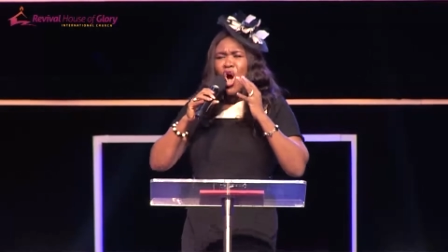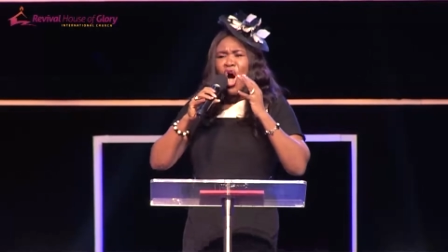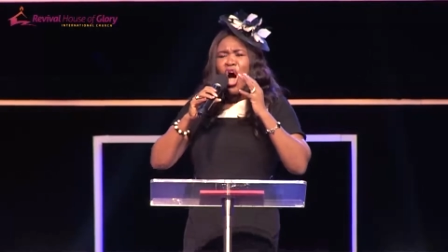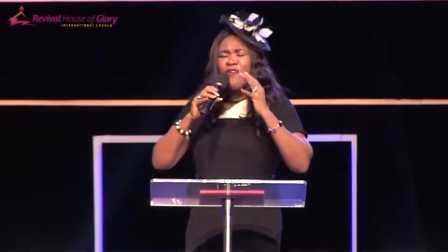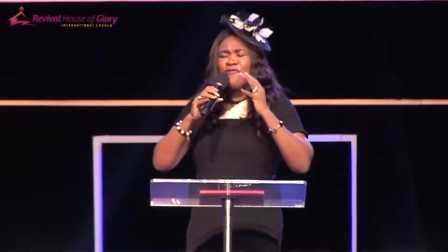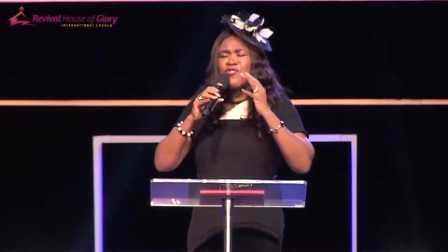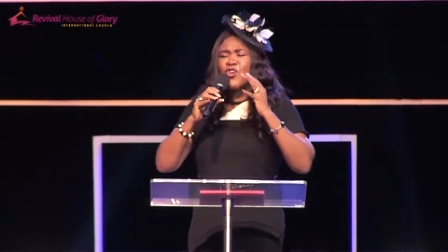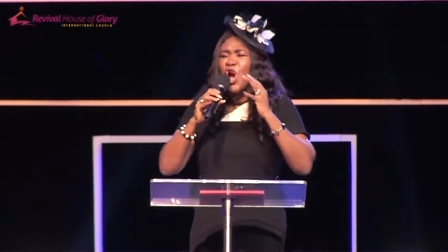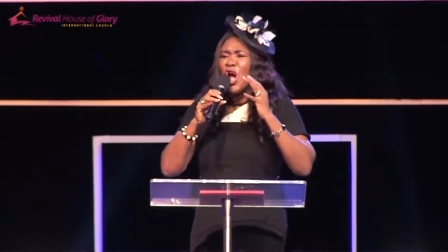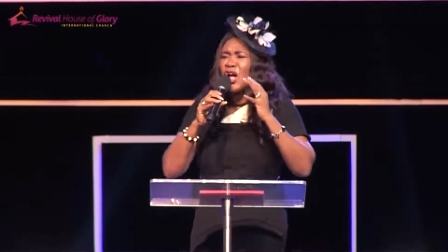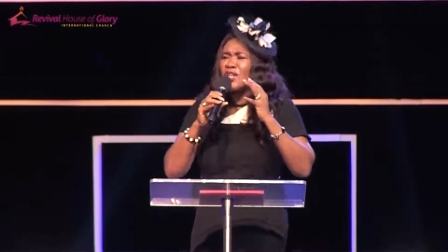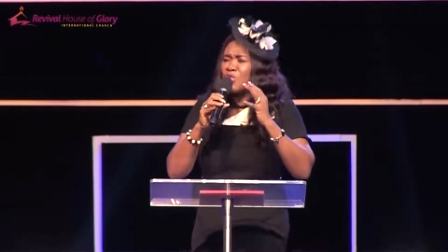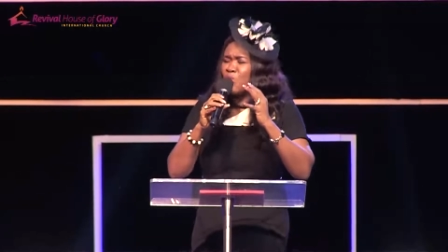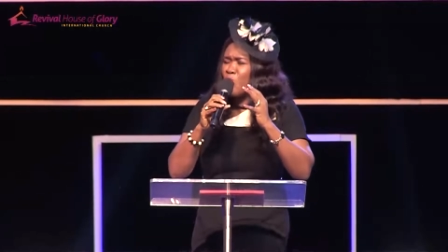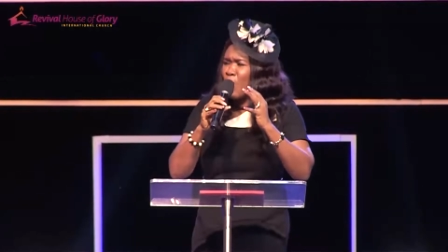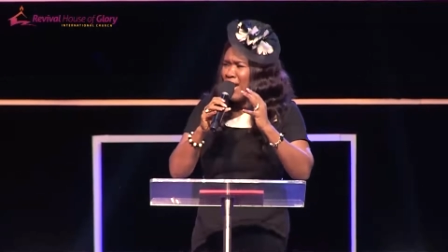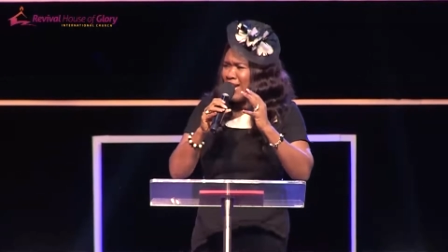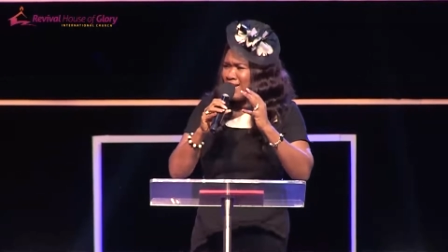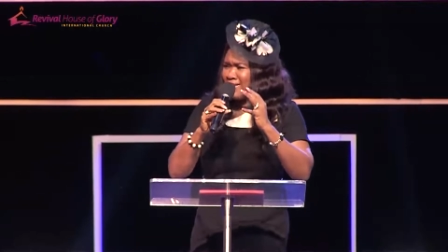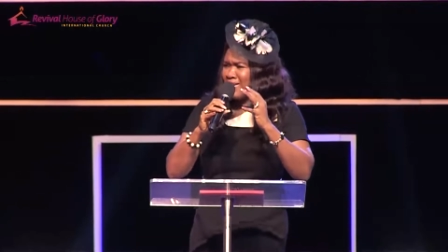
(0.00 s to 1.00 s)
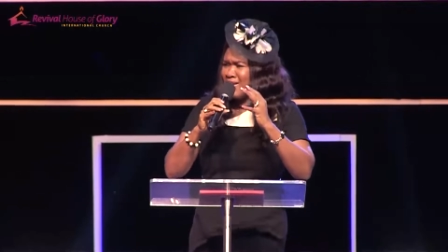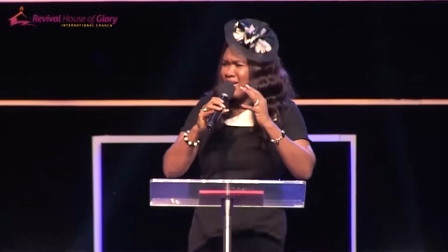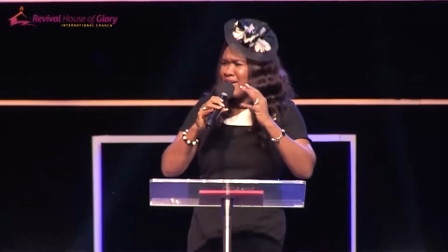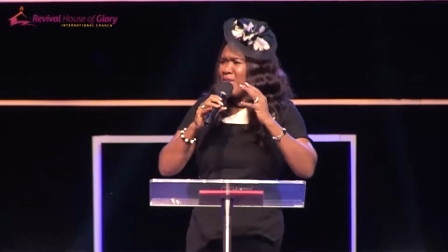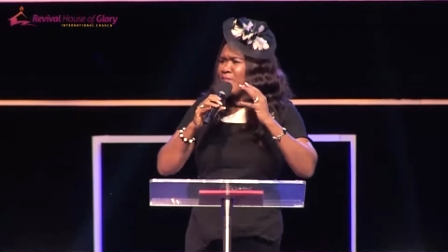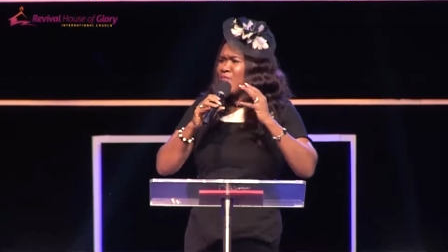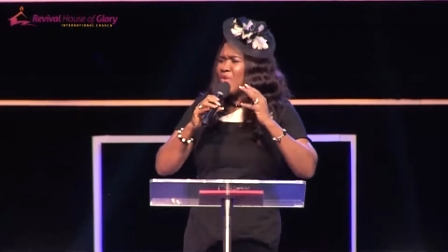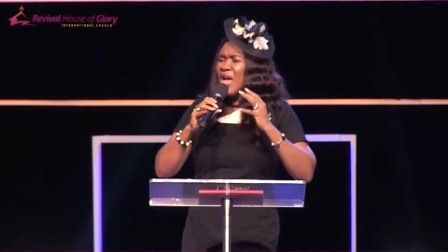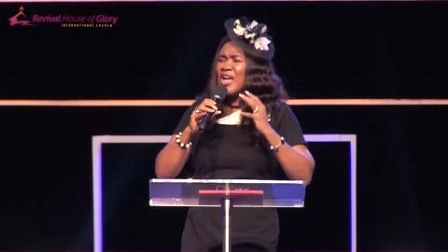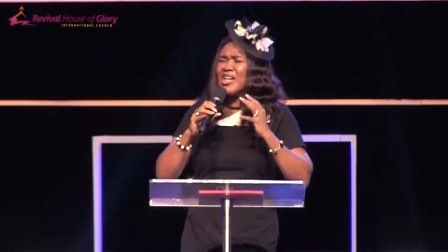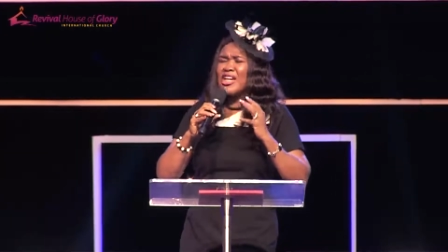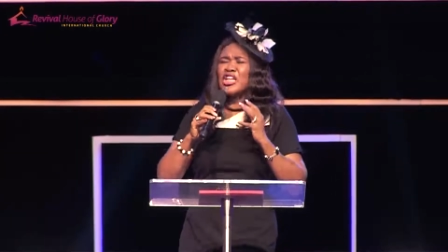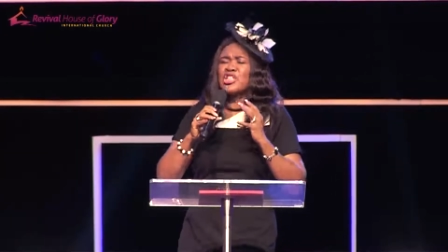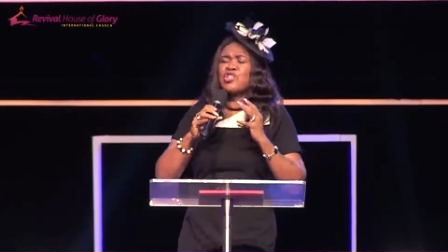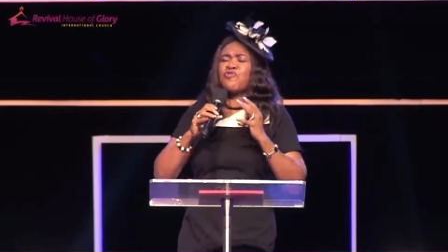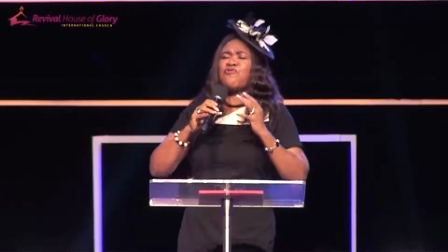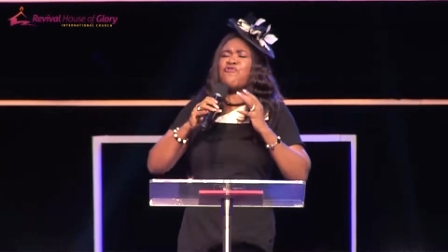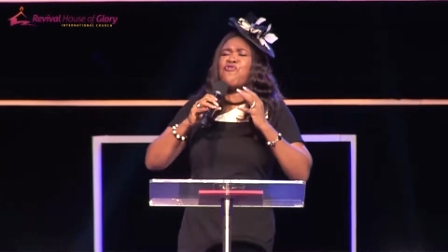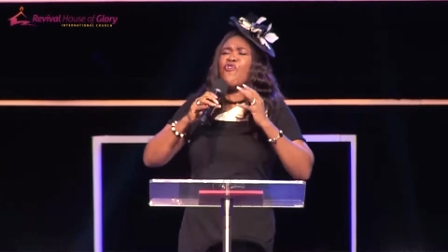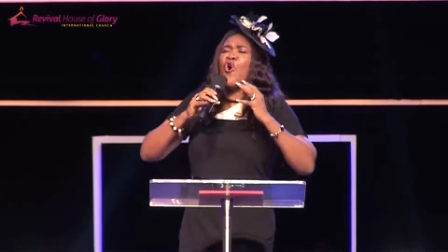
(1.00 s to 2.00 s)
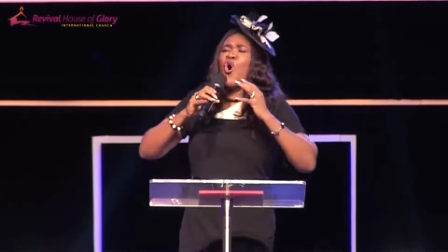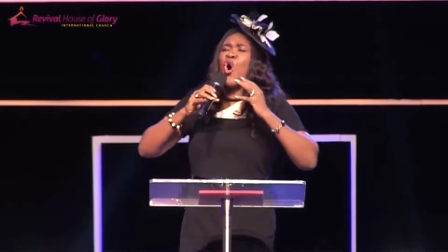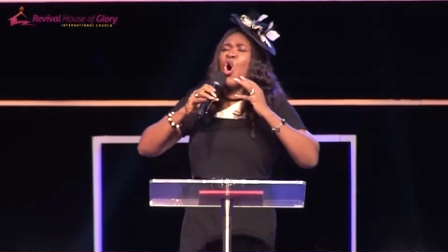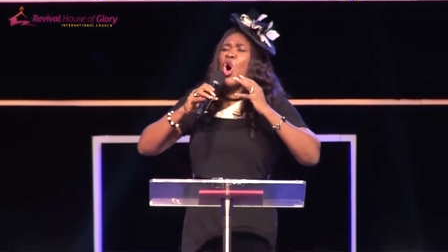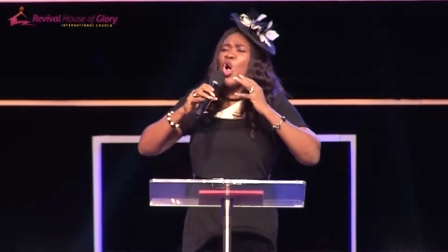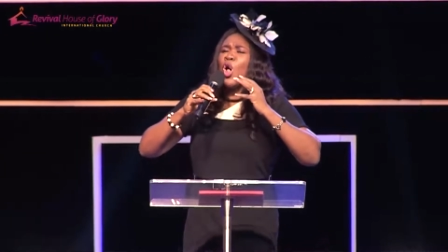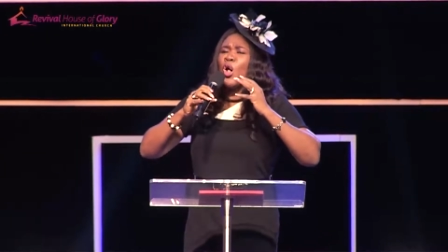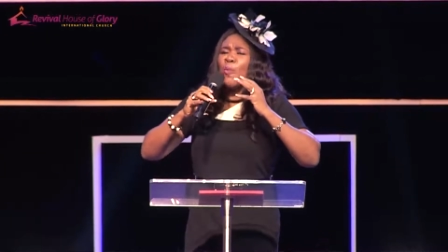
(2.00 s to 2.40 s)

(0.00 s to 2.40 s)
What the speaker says: of God's word, in his full